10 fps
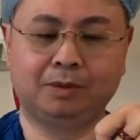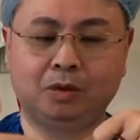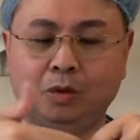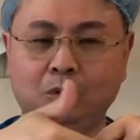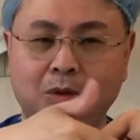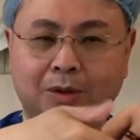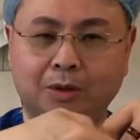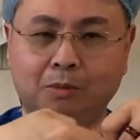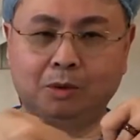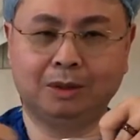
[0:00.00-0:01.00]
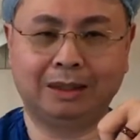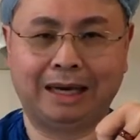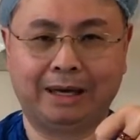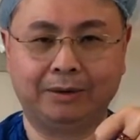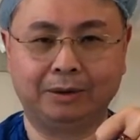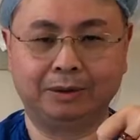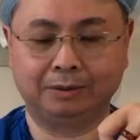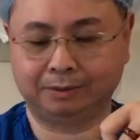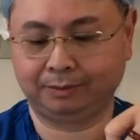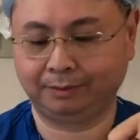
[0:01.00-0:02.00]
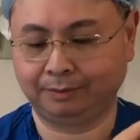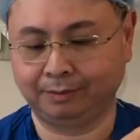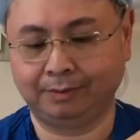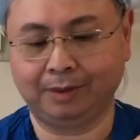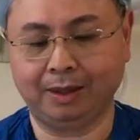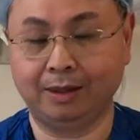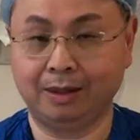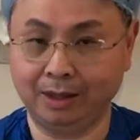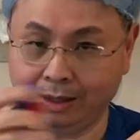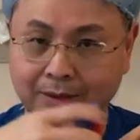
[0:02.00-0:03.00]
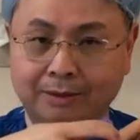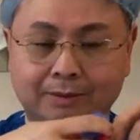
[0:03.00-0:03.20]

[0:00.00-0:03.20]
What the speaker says: Go a little more lateral. And then